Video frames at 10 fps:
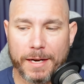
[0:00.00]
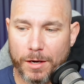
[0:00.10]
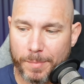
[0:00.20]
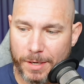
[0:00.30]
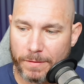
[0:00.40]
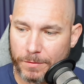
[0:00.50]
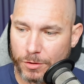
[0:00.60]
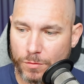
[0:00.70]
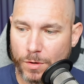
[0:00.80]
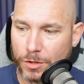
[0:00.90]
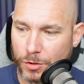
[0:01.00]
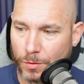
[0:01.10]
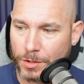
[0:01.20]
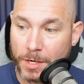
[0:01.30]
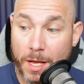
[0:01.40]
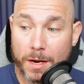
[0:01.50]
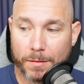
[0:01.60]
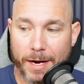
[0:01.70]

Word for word: a pair of True Work shorts. Right now,